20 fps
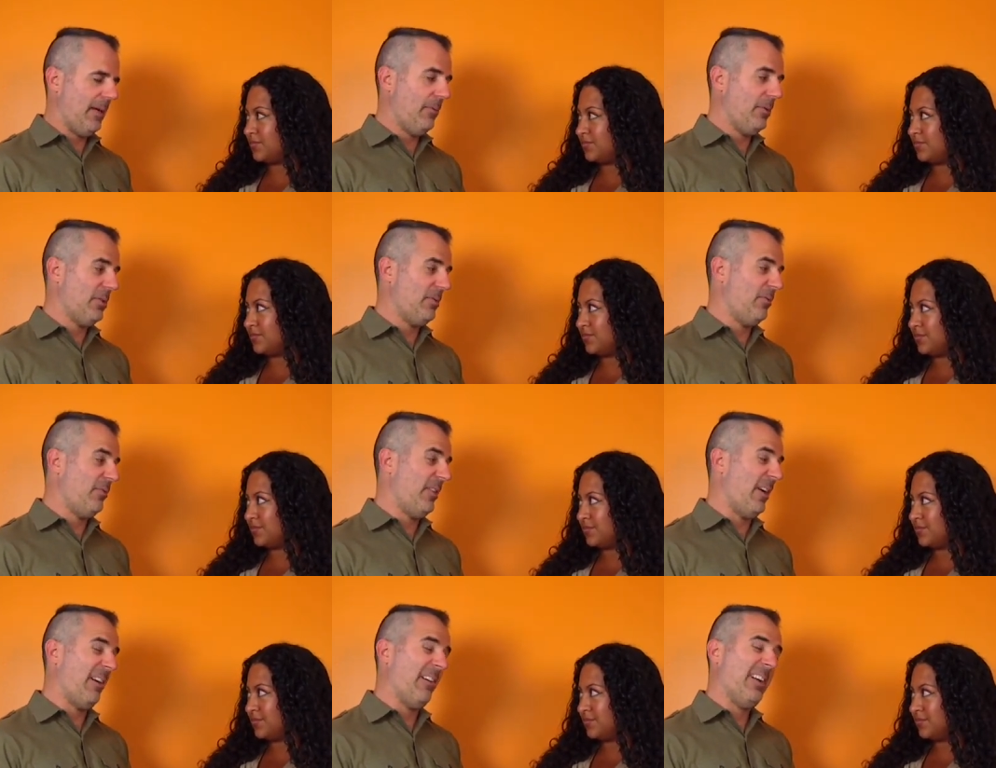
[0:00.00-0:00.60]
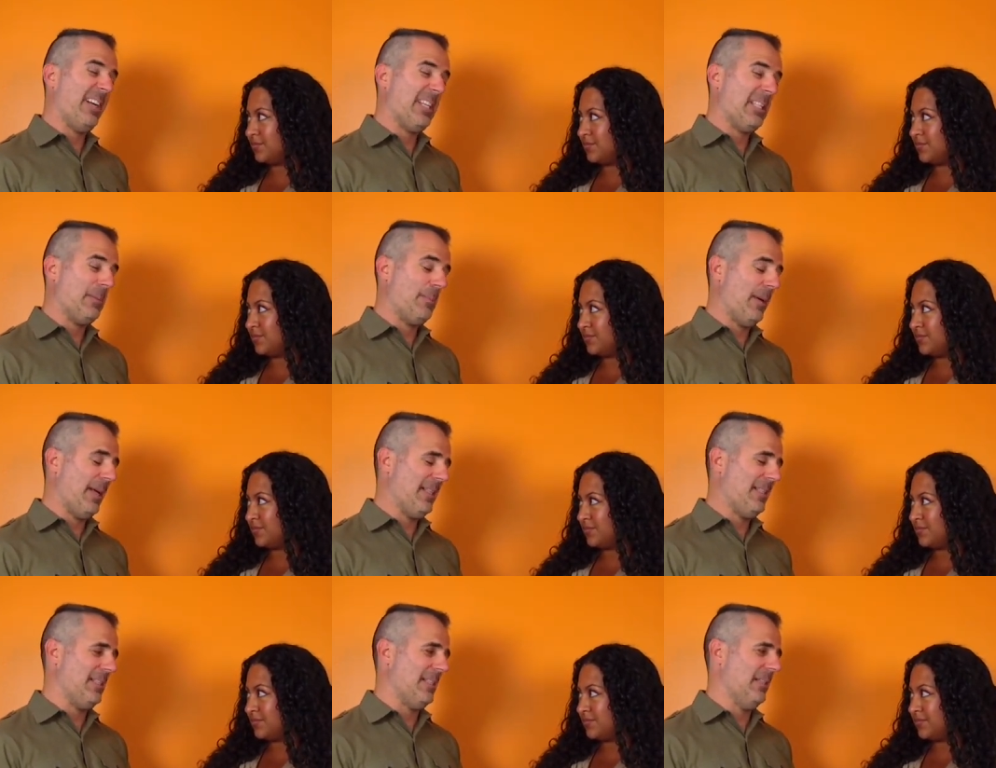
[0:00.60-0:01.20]
Speaker 1: it was very
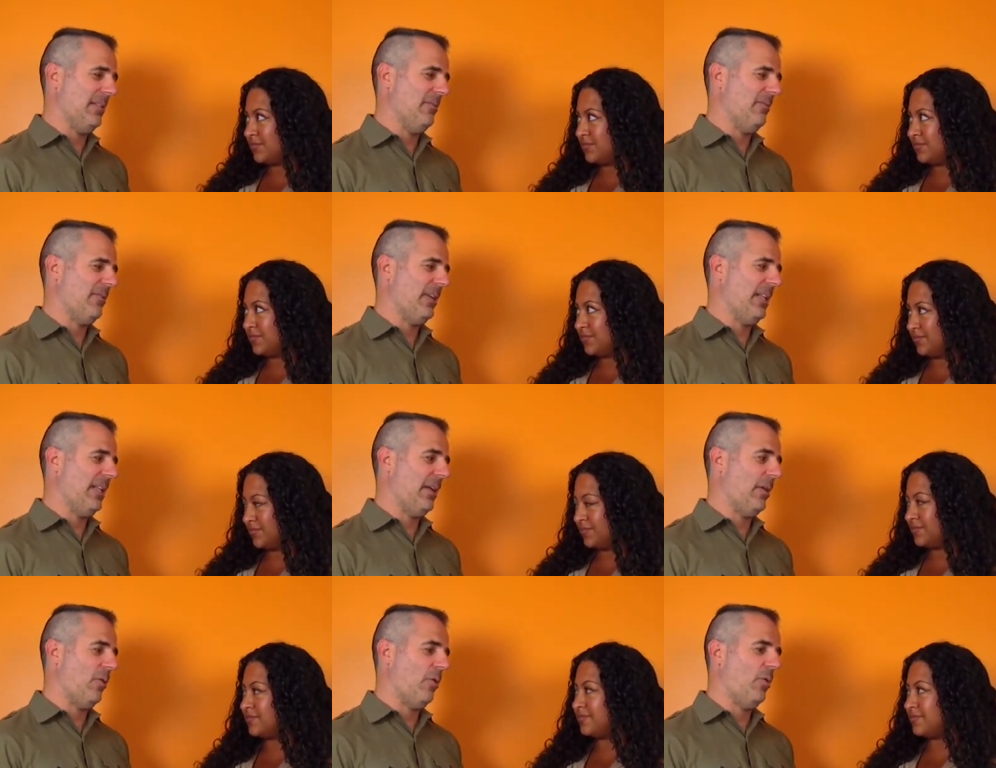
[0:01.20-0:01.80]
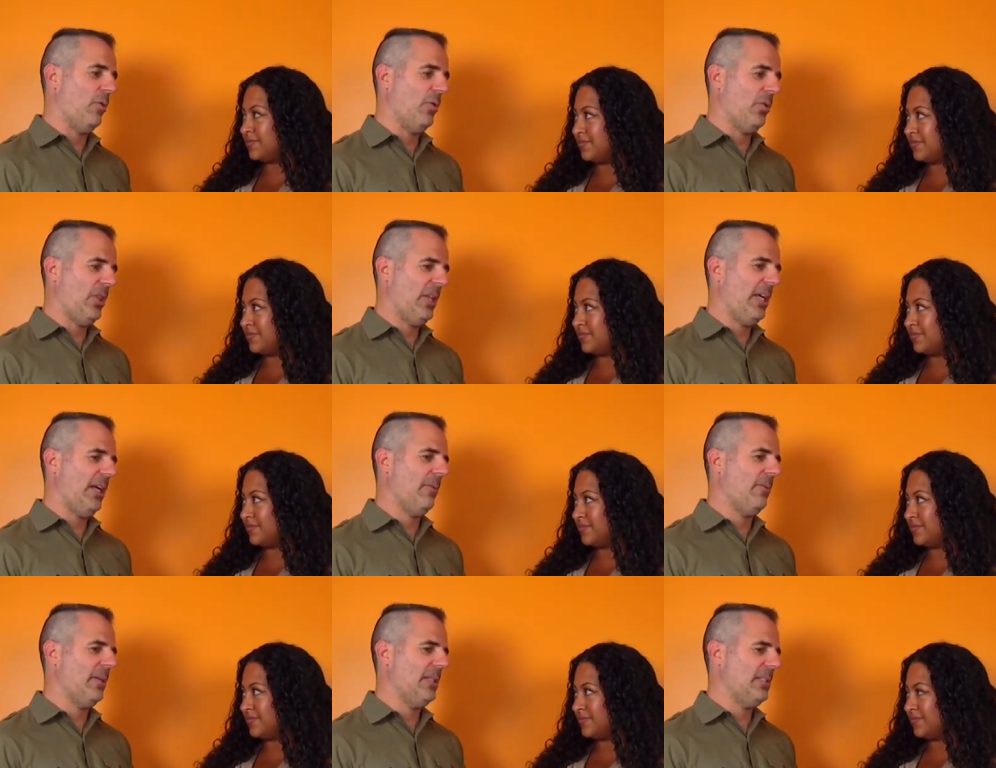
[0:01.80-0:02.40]
expensive. And their whole
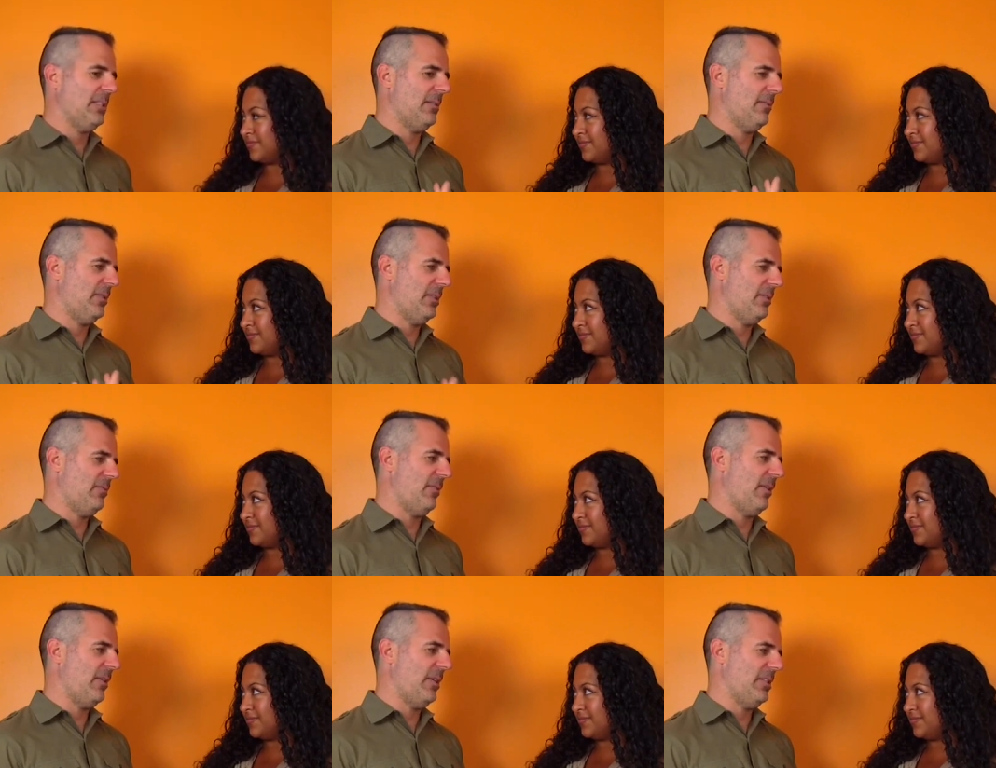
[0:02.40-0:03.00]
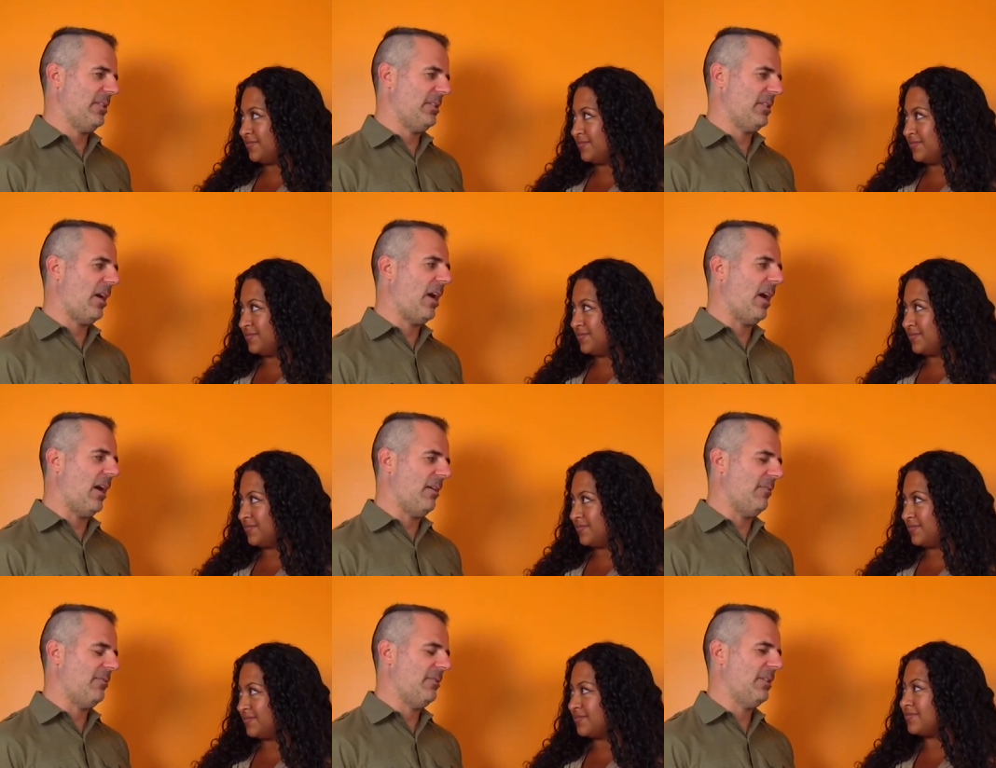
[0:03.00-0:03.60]
thing was it was very
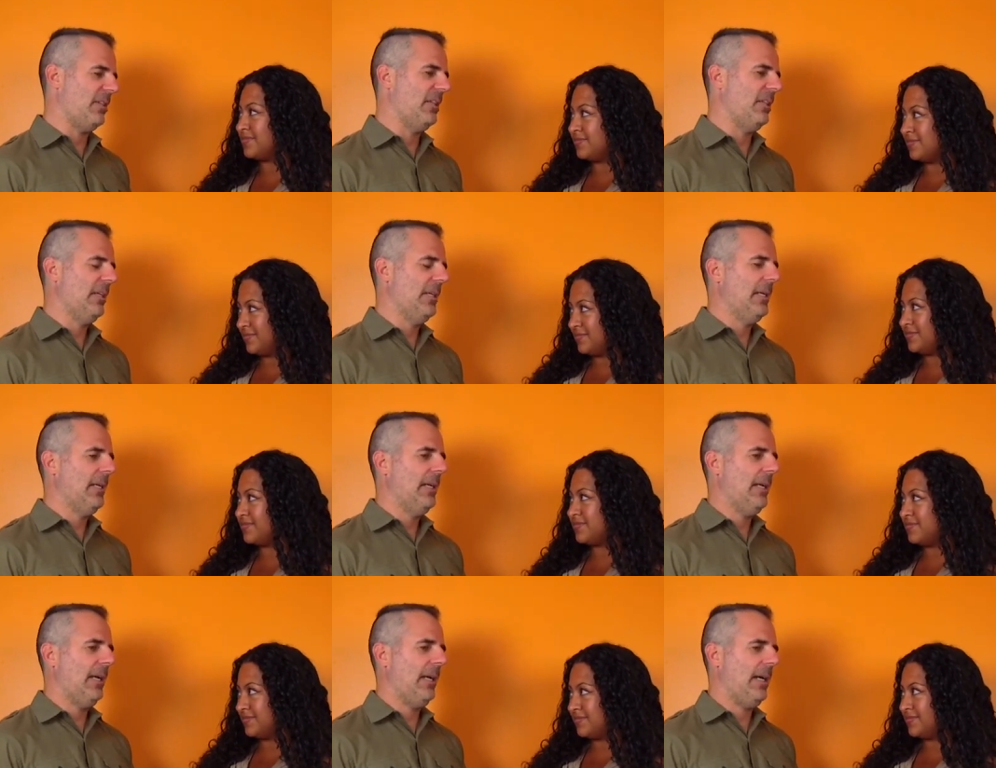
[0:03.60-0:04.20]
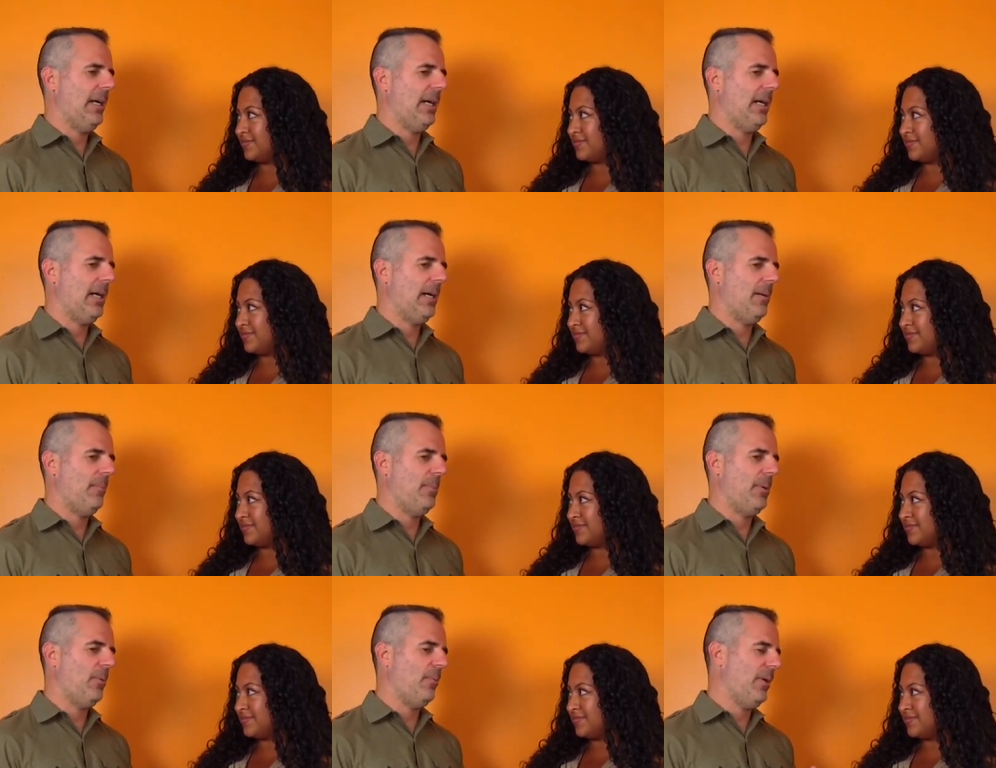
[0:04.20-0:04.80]
soft,
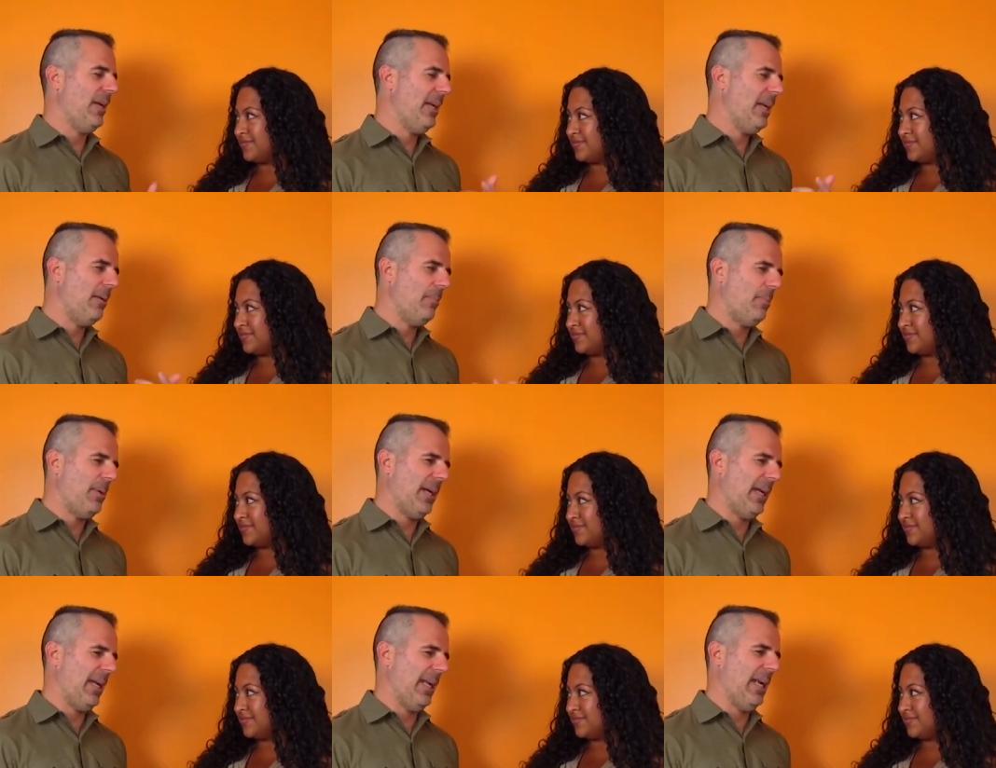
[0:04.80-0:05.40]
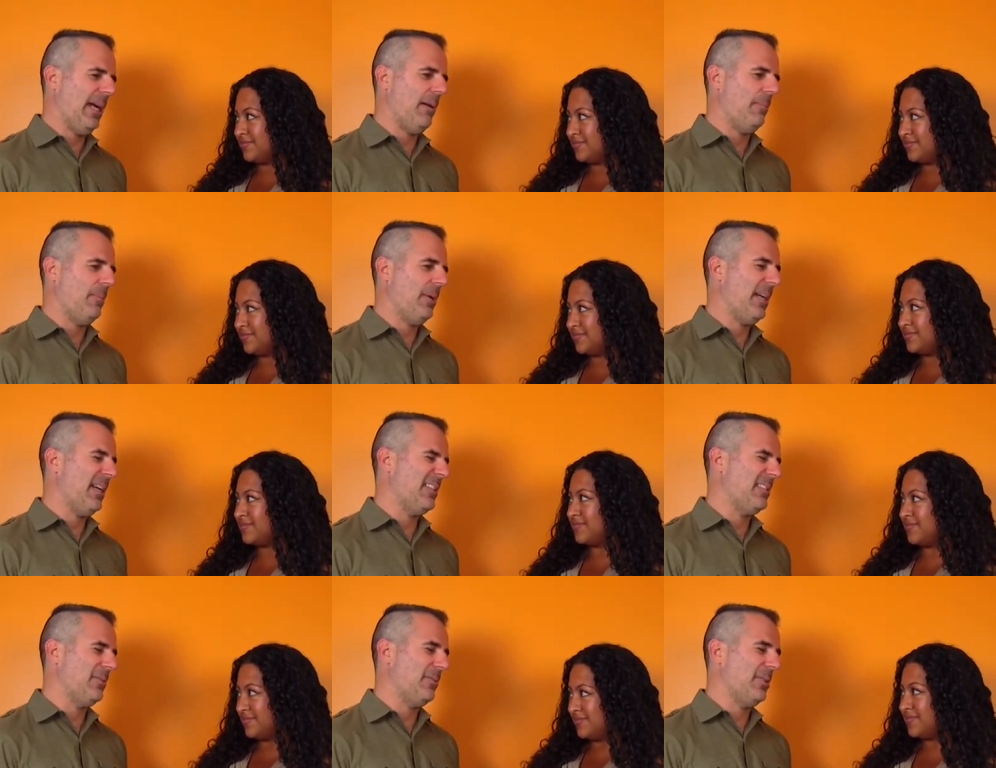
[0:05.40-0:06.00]
um, but we didn't pick it up
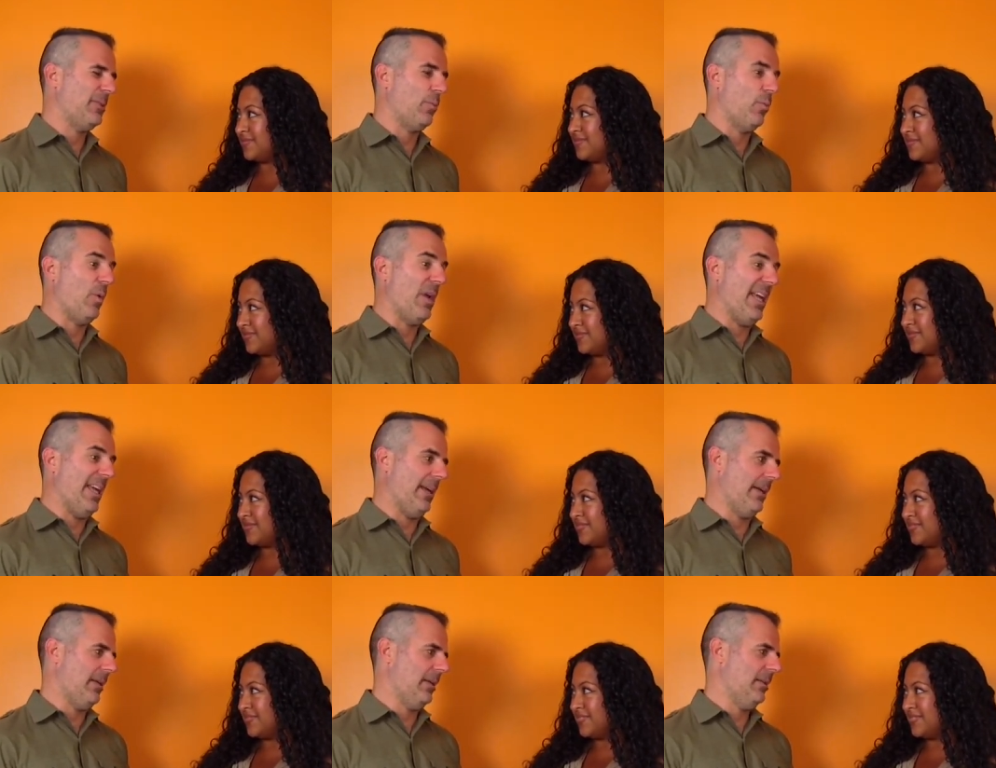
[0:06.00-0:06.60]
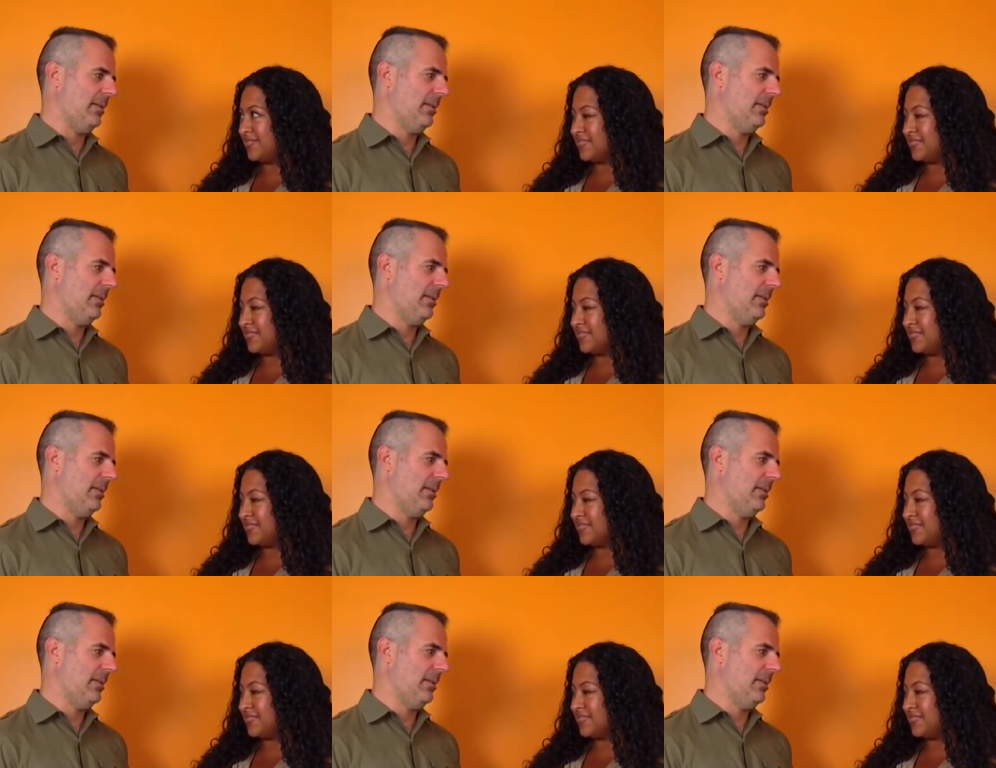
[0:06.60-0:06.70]
because it was weak